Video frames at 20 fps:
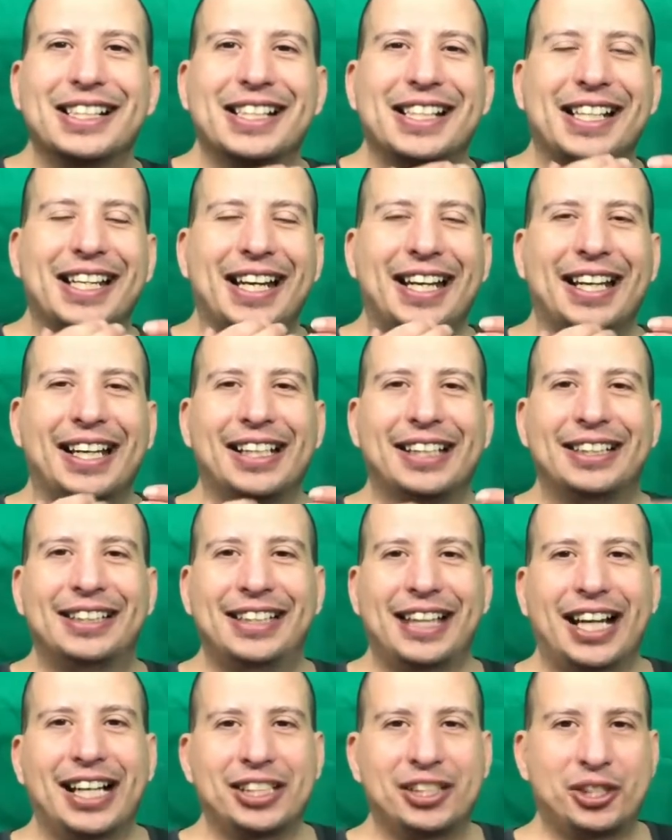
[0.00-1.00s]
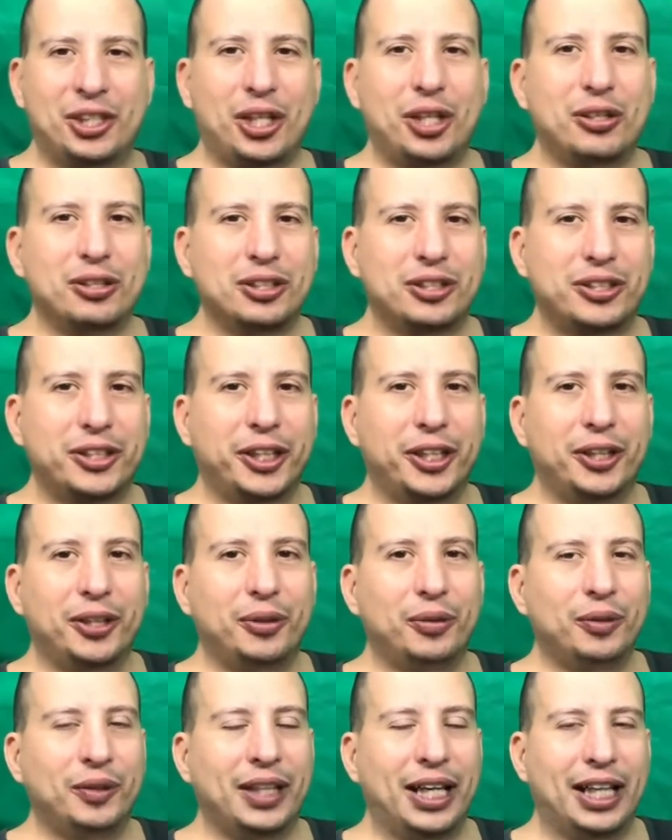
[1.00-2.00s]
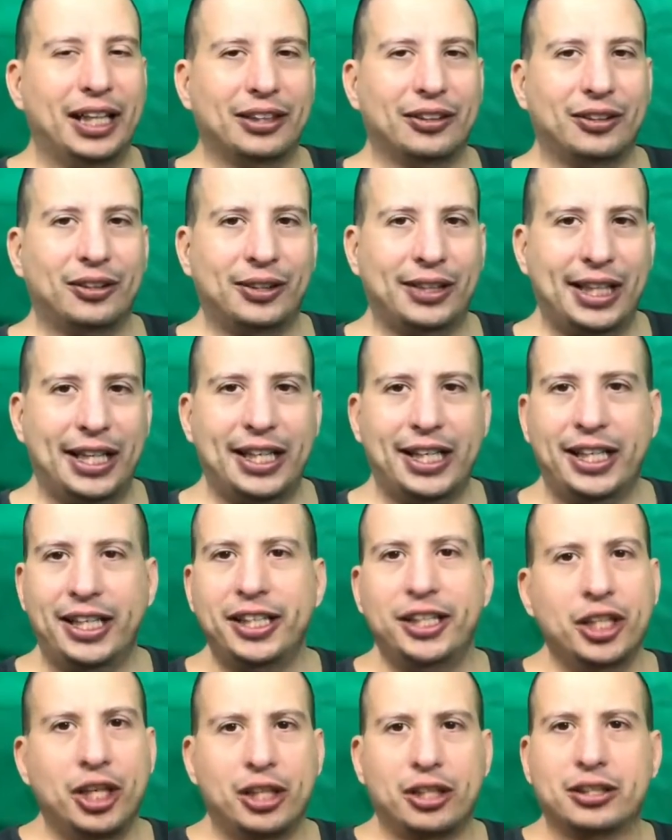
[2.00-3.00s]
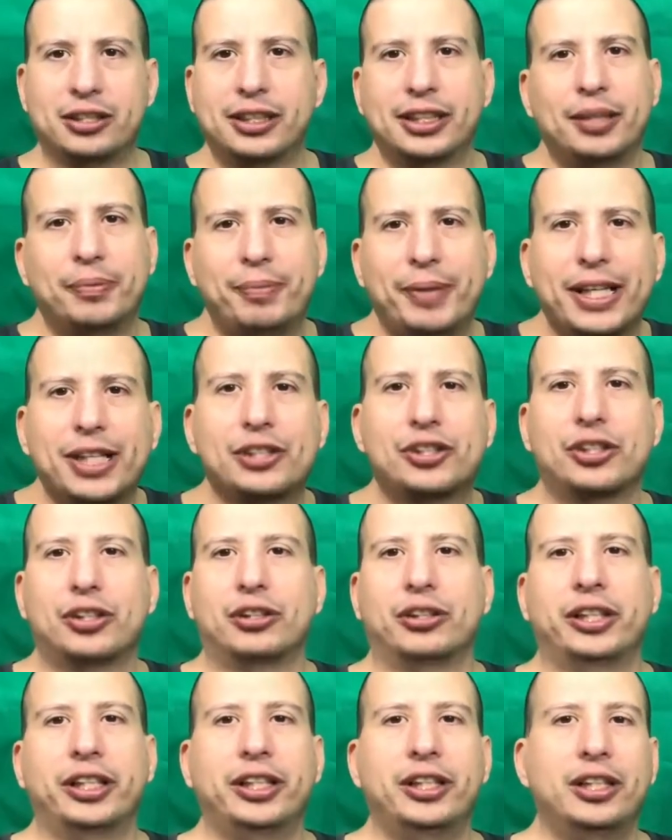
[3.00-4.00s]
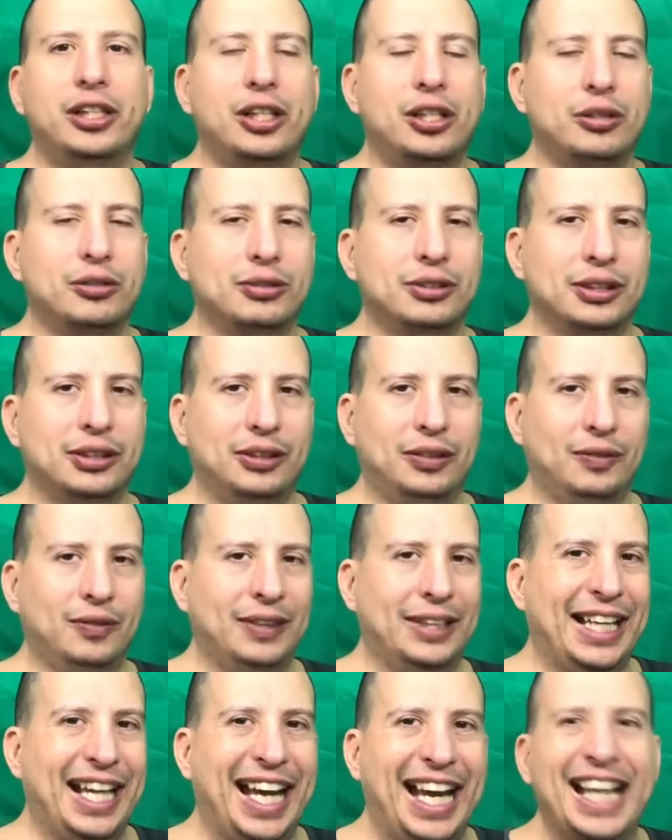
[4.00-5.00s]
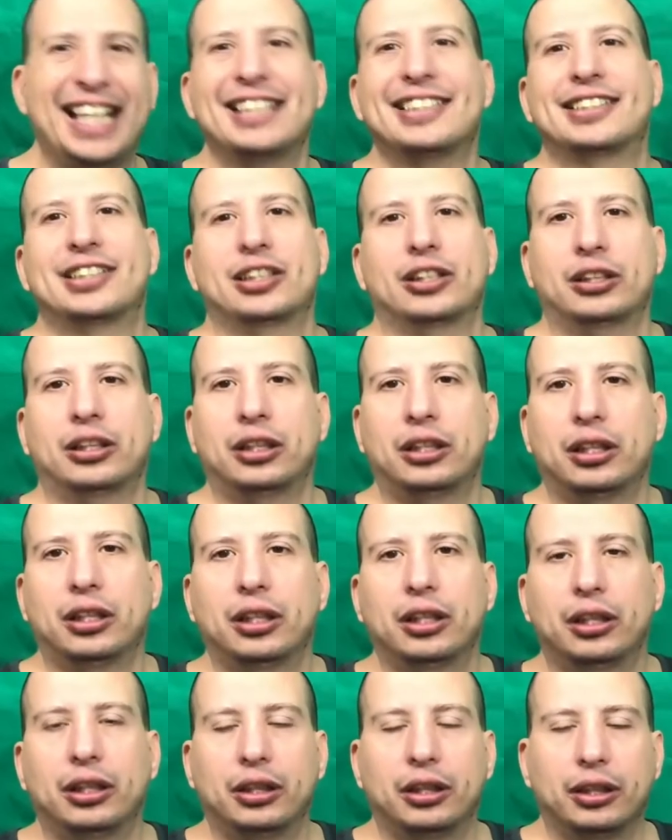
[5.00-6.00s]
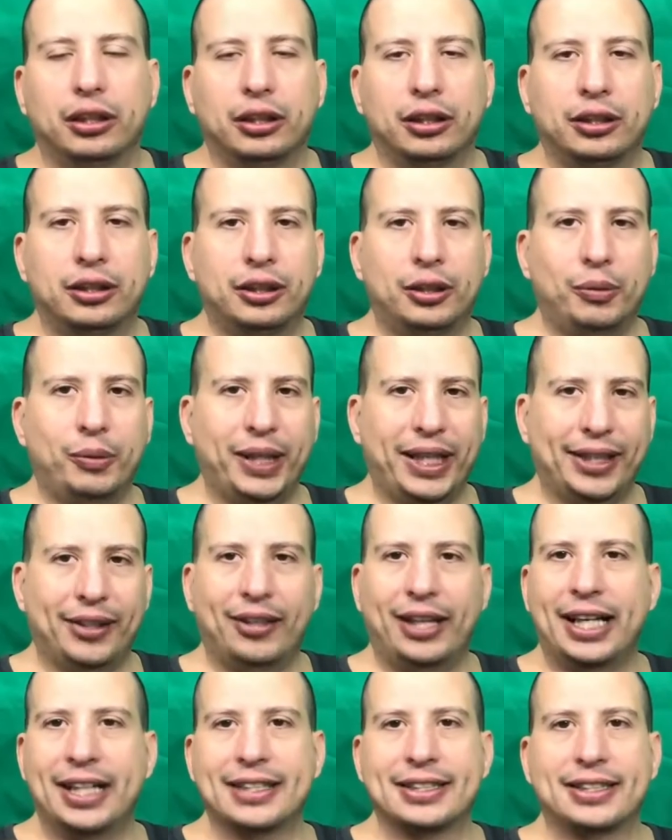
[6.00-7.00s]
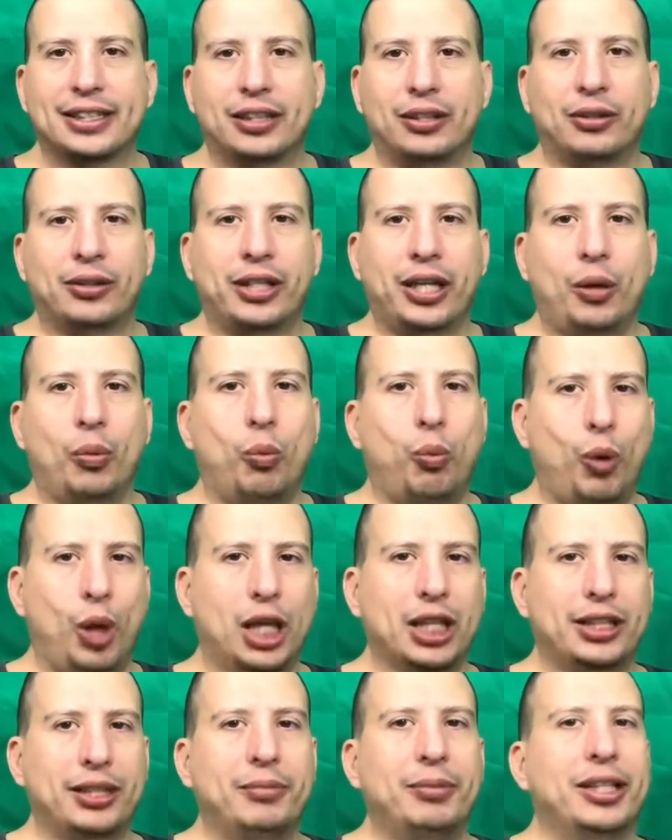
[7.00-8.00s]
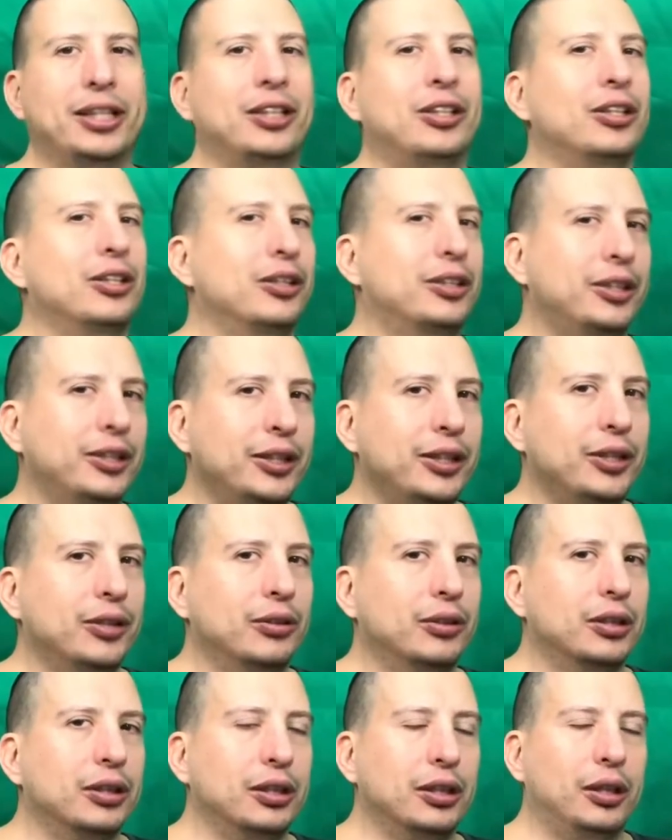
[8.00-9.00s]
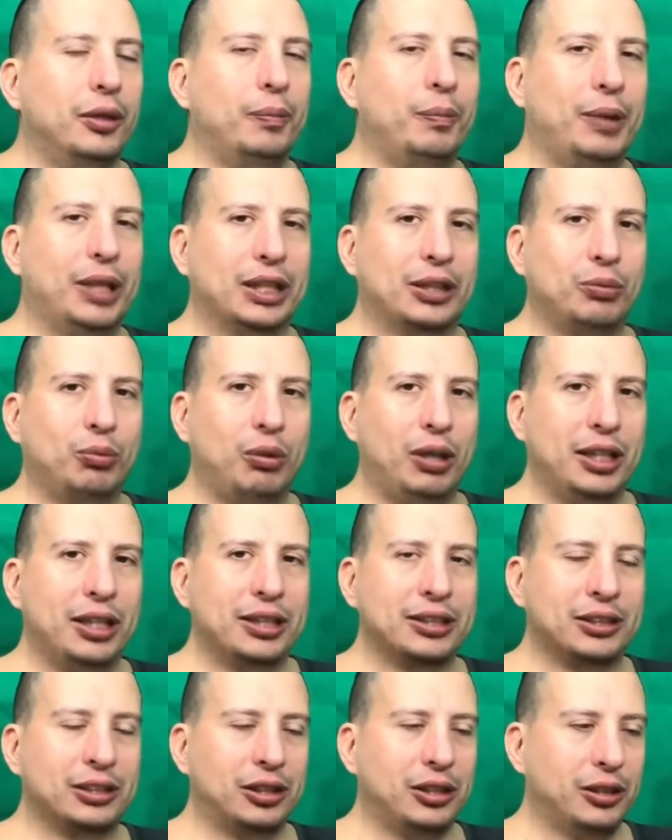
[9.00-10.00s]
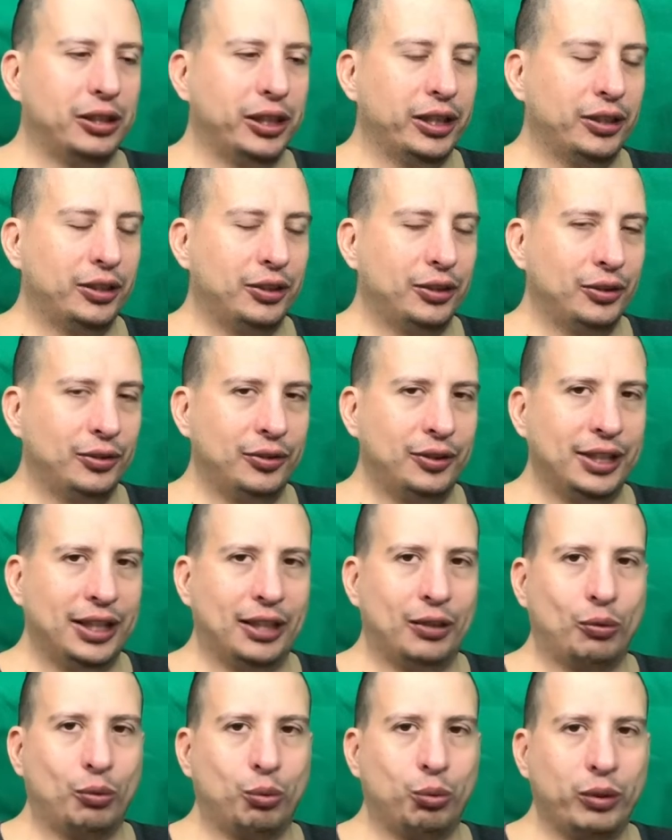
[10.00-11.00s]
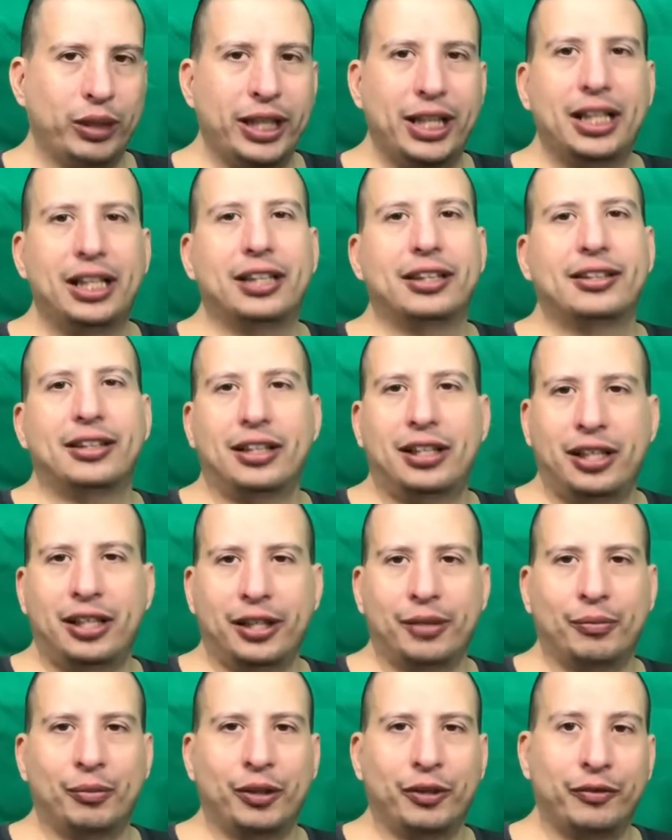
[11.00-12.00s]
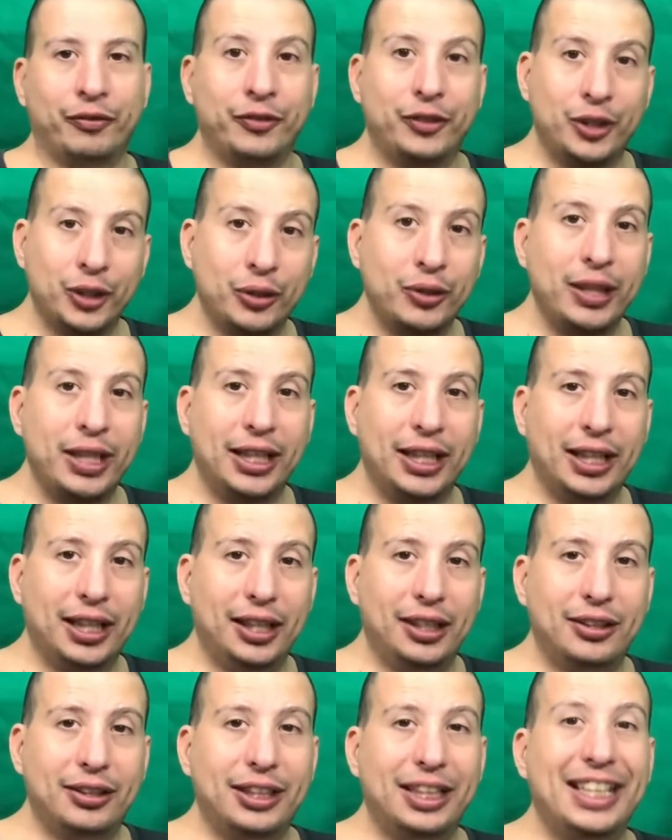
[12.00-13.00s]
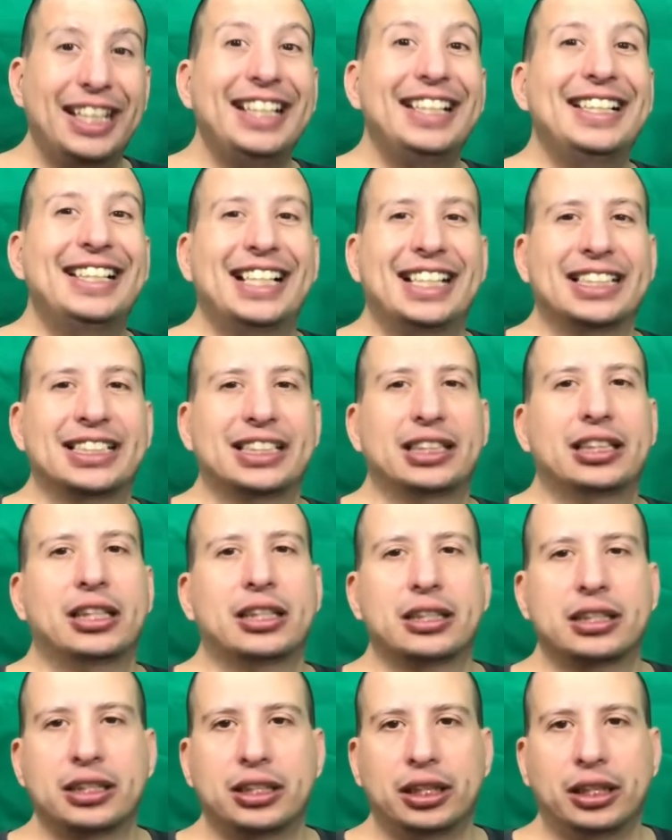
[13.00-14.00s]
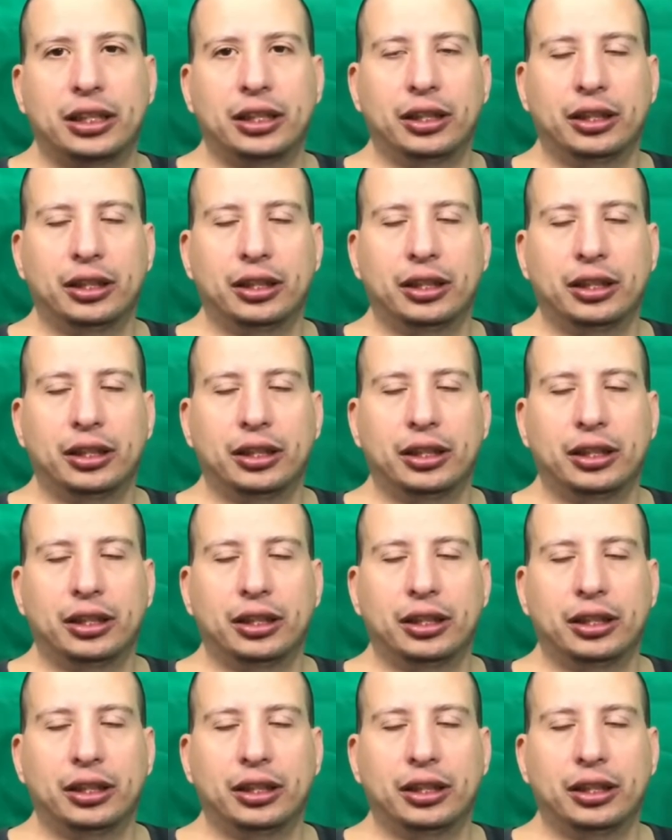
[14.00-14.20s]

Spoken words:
that shows you that, okay, he knows in the picture, he knows the answer, the regular answer, okay, what am I going to do? But when he's going to the real time of doing it, he doesn't understand.